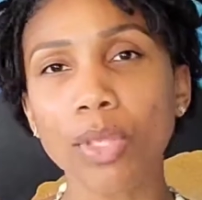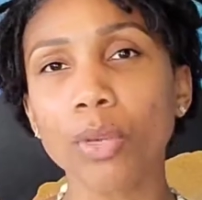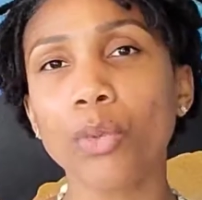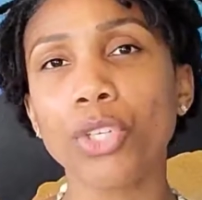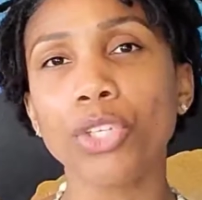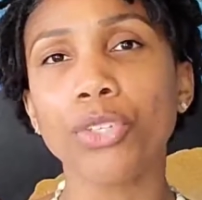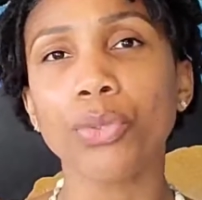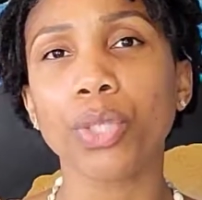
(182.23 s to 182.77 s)

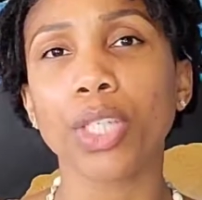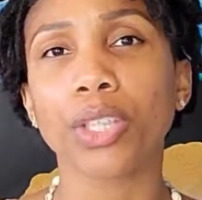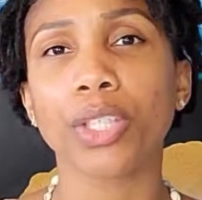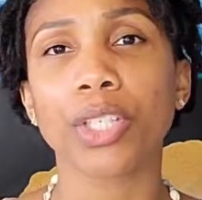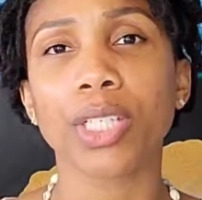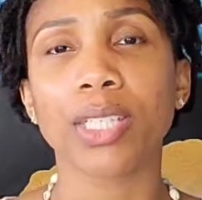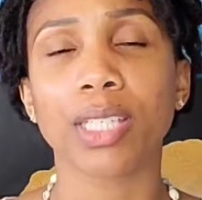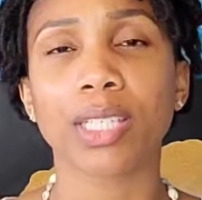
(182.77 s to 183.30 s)
when you're doing a
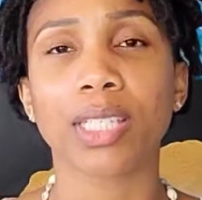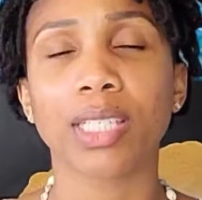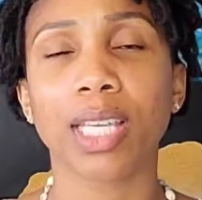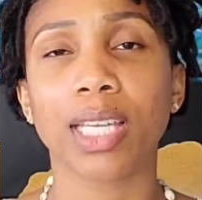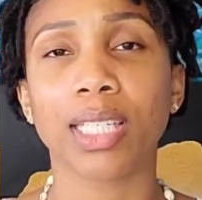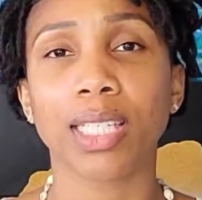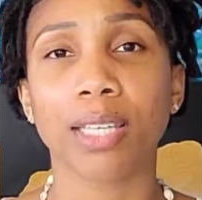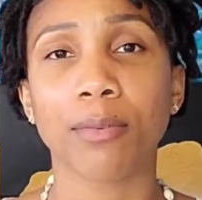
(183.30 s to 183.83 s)
30, 60,
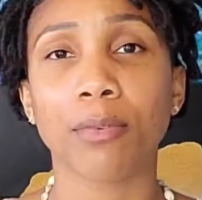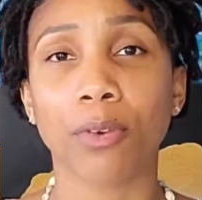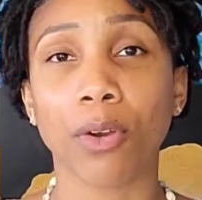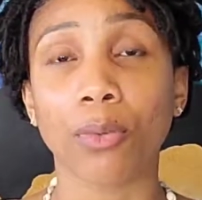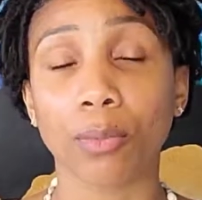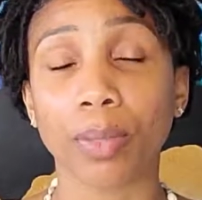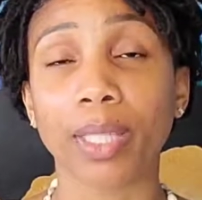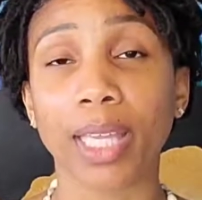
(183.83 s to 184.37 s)
90 day
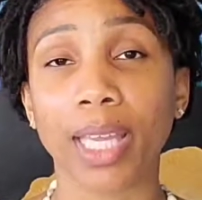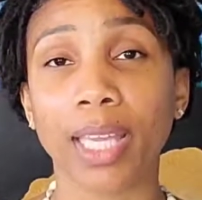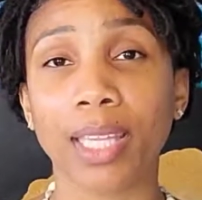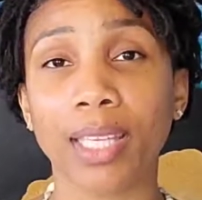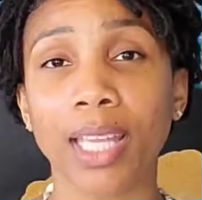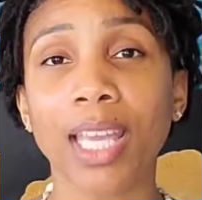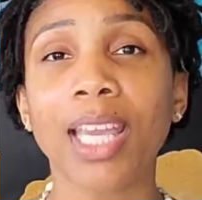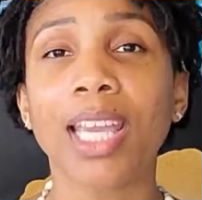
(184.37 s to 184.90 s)

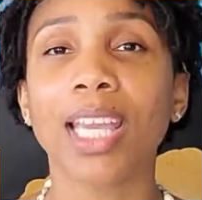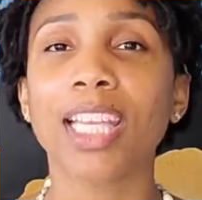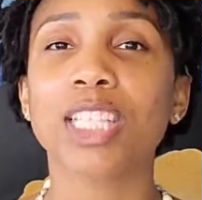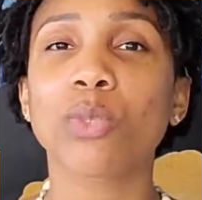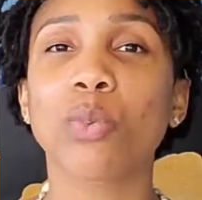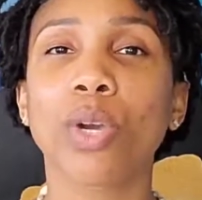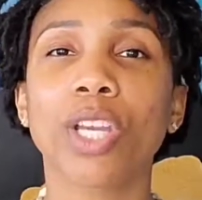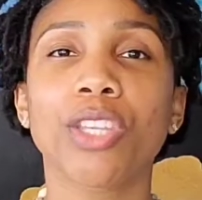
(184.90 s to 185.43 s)
plan
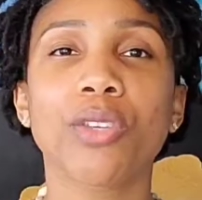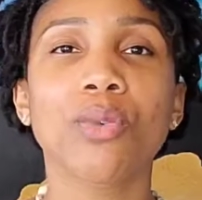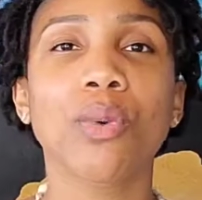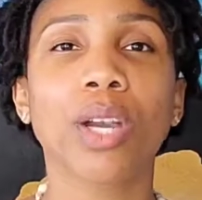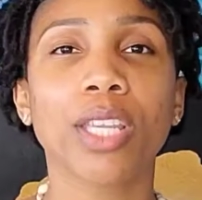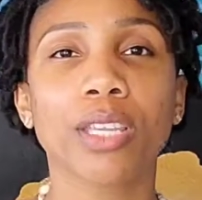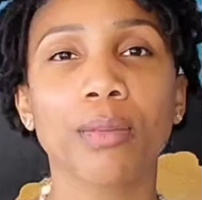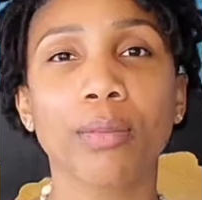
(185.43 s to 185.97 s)
is what you
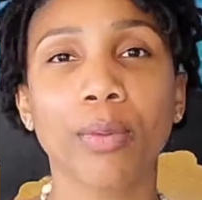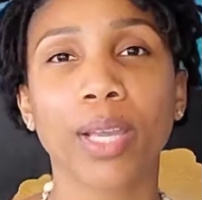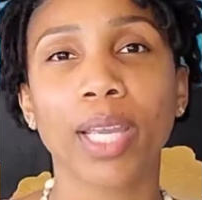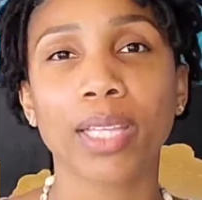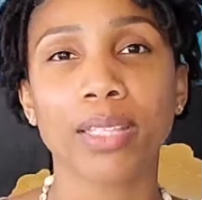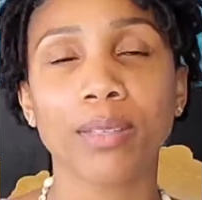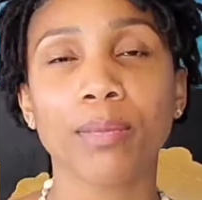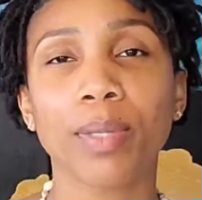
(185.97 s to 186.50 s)
want your
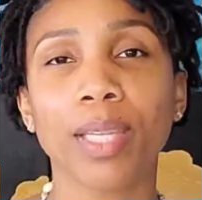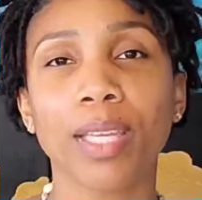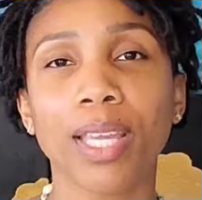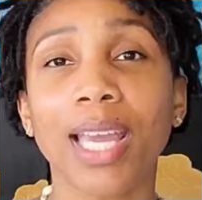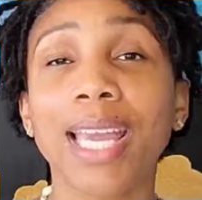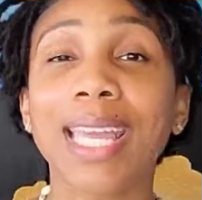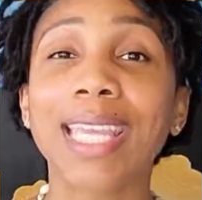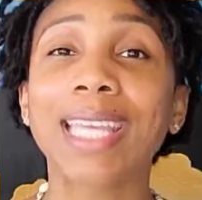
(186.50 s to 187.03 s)
brand to be,